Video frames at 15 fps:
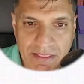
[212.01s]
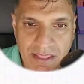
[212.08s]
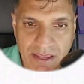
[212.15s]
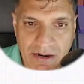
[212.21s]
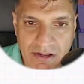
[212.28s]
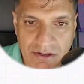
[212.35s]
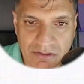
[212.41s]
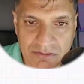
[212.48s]

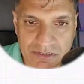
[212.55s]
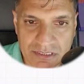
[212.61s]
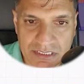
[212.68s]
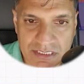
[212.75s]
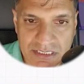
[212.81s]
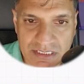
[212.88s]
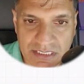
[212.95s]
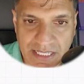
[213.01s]
And I'll
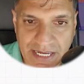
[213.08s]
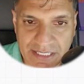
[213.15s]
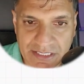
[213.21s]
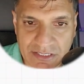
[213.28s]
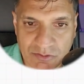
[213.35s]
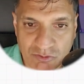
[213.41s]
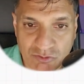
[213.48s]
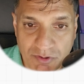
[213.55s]
select
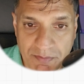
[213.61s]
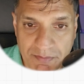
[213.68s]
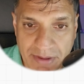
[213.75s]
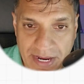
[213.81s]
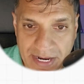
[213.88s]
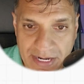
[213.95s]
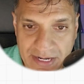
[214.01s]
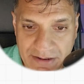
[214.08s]
the
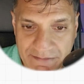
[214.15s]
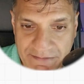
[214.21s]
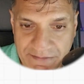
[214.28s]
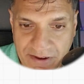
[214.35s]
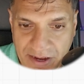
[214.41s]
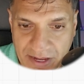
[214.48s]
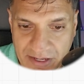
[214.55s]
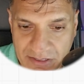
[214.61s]
remaining
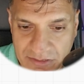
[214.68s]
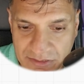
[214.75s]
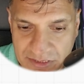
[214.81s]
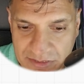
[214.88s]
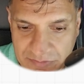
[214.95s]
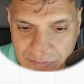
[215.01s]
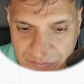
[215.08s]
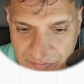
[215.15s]

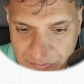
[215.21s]
files.